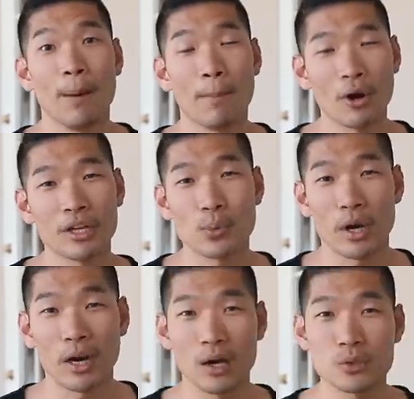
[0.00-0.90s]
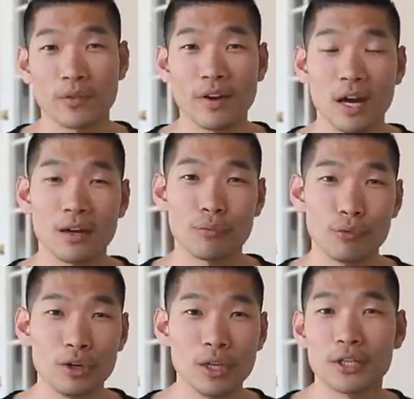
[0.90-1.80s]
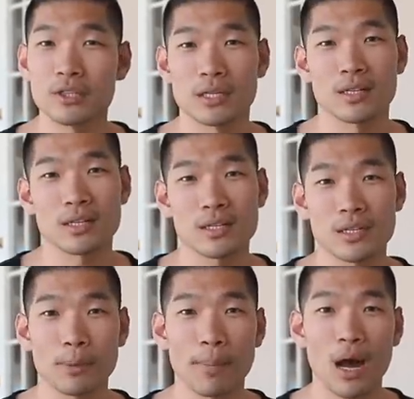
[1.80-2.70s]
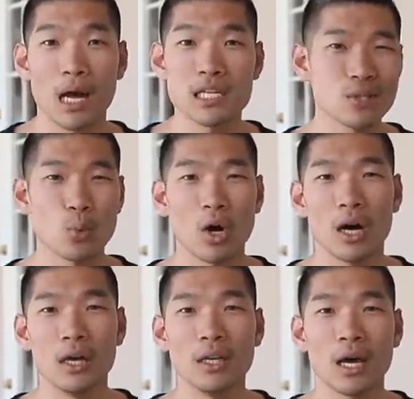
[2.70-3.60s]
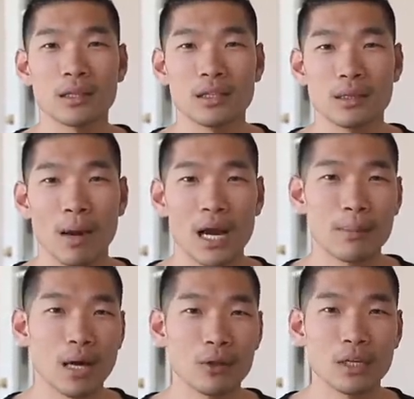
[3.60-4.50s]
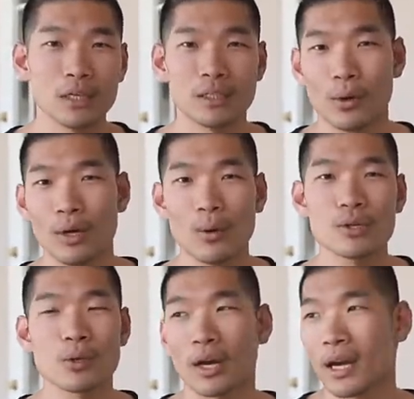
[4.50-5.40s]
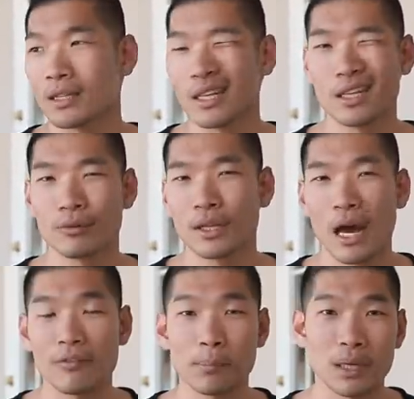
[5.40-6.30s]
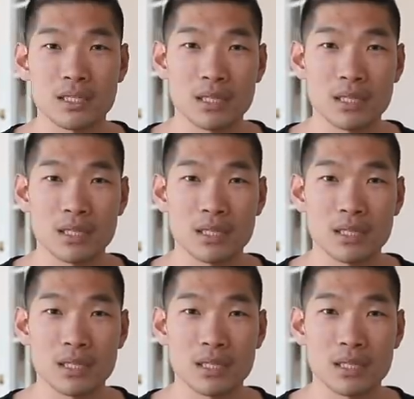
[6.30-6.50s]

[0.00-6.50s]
Barney's Warehouse, we've had really good success in the past. This one at the Miami outlet, it, it was okay. They didn't really have a big